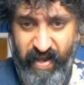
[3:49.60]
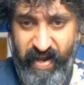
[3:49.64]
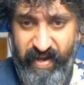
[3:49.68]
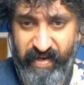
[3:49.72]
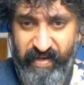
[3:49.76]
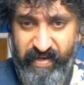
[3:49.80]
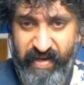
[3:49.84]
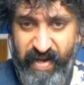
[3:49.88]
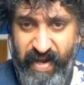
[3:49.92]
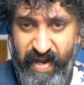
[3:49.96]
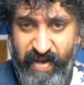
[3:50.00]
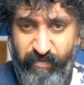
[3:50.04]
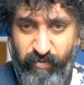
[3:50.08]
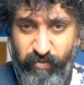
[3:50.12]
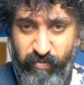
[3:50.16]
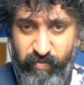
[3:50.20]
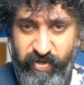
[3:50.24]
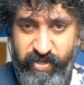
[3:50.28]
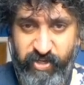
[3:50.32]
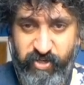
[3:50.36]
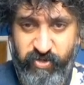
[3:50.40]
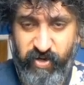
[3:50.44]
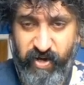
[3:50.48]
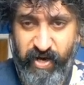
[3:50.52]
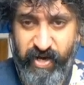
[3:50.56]
and
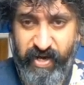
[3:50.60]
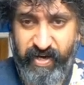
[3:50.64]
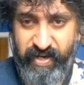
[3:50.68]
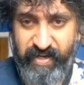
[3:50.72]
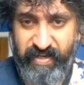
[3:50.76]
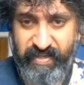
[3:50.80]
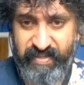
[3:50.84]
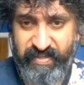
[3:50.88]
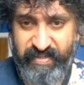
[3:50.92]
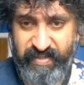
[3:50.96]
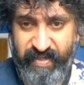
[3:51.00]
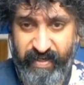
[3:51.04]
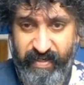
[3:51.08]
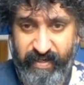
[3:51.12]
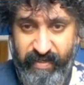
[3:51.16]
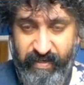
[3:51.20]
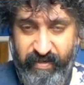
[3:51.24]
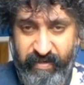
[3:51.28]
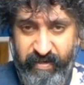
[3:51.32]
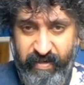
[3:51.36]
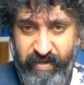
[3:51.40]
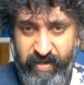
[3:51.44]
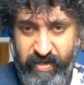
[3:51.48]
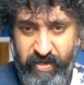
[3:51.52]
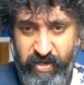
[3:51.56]
cavalry training
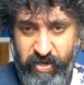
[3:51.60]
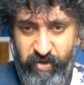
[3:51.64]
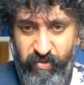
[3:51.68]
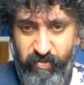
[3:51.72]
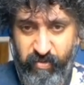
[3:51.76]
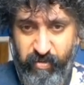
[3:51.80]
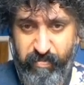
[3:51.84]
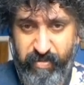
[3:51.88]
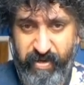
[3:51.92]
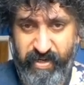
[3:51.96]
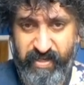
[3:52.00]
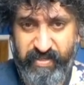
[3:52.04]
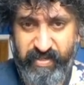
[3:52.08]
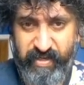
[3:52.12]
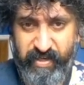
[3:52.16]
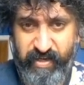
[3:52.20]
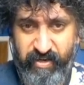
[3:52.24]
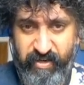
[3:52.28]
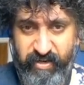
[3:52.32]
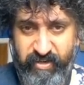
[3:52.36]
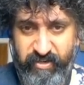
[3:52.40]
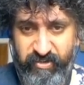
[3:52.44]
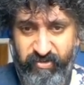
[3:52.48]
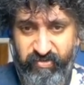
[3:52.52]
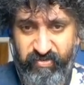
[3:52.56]
second. We're basically
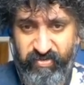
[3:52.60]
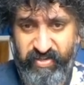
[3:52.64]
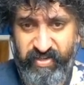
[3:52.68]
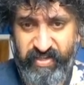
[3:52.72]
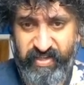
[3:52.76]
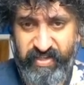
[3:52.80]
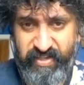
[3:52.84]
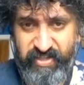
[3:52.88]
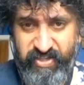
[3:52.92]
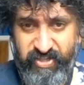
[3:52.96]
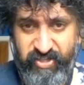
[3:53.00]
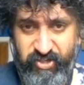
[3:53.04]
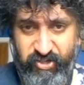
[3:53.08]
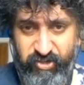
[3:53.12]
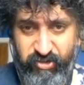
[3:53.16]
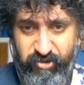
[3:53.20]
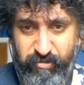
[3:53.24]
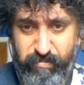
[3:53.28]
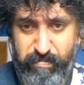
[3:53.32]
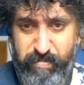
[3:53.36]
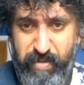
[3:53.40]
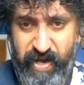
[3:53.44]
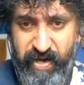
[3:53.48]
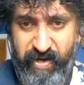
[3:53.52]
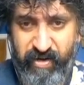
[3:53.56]
going to do these
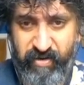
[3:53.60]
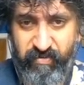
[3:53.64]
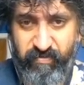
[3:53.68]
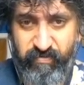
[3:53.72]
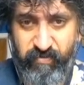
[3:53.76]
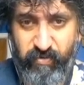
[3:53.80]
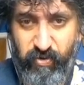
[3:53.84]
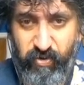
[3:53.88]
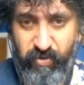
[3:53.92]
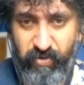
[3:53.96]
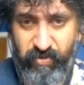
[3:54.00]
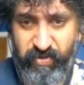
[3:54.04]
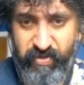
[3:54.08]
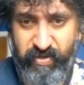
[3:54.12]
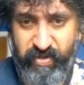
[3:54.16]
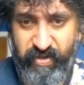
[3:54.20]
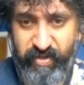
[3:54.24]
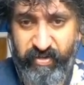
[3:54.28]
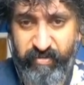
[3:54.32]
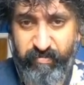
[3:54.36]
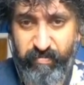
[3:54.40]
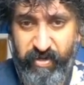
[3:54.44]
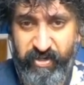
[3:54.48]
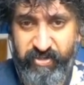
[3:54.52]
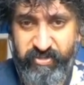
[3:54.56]
two back and forth
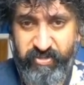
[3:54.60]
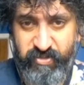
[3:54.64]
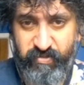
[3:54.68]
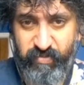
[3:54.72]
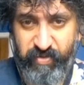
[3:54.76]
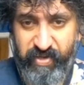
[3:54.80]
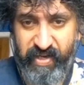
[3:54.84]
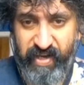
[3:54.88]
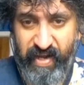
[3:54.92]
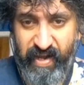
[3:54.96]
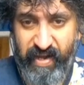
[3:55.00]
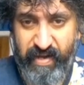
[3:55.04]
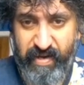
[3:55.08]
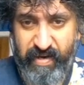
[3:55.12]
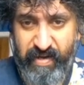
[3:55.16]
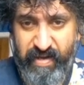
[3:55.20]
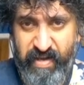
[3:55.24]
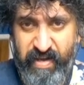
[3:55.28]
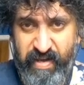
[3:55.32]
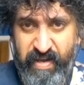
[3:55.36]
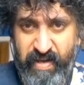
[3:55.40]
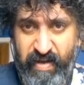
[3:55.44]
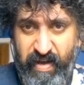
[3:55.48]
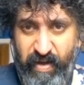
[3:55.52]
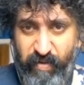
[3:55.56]
as much as we
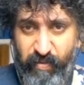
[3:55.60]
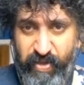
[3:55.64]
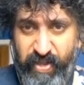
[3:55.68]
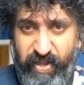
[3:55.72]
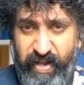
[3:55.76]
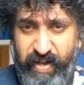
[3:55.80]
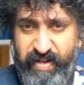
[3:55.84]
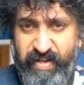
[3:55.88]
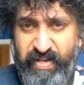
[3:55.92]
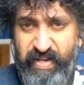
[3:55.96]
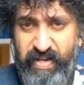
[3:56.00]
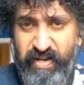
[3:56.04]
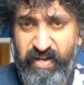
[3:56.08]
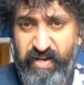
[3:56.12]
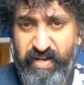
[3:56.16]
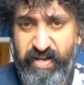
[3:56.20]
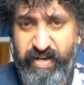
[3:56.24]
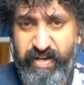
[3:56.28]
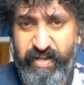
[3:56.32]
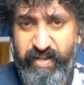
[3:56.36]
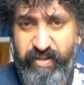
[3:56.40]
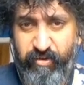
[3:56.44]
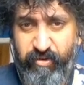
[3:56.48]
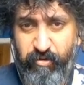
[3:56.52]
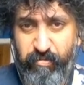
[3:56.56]
can, uh, with a
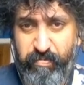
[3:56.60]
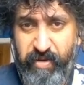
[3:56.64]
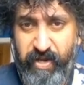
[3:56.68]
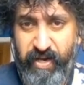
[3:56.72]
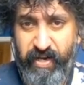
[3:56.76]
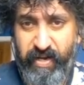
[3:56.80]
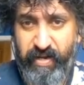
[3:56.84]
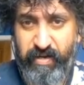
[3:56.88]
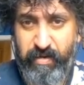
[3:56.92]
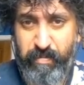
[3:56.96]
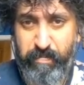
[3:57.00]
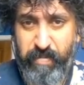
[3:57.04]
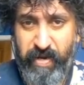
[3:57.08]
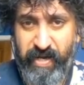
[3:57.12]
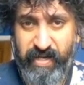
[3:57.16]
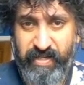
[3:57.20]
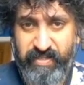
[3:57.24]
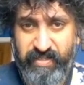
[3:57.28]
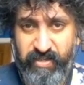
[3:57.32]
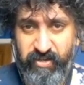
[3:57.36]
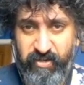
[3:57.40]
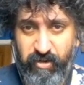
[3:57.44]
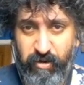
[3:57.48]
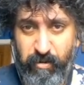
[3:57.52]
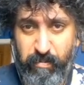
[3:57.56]
tiny little bit into
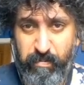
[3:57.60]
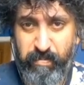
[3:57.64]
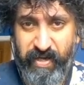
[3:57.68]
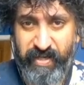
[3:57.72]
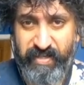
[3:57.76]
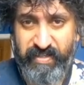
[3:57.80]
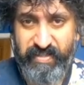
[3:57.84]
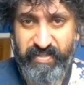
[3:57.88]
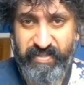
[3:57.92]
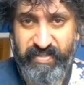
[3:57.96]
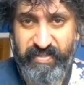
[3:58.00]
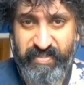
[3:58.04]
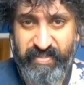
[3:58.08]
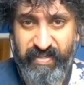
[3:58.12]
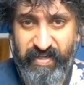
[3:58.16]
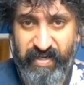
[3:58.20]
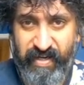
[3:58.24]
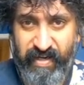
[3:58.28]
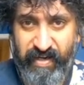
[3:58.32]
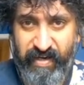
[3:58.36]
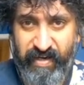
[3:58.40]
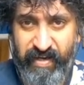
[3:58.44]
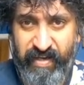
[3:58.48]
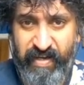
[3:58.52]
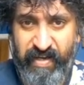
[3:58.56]
basic combat to
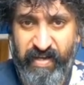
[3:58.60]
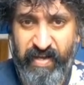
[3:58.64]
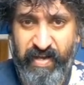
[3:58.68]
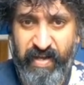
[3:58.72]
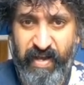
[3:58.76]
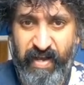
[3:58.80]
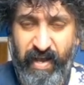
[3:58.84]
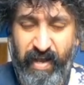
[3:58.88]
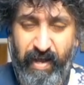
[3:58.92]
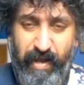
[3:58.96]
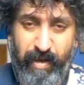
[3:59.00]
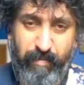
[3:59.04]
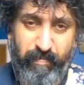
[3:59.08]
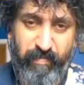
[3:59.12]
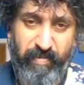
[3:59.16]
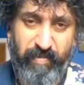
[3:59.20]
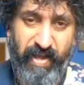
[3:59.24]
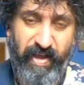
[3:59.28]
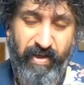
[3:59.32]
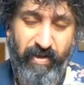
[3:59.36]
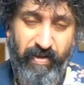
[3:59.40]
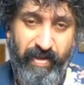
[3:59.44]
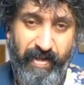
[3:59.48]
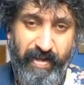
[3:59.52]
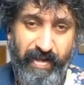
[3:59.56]
start. Um,
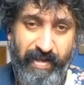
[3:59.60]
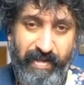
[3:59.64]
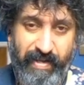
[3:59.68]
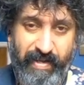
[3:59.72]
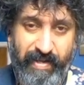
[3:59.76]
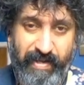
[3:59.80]
now,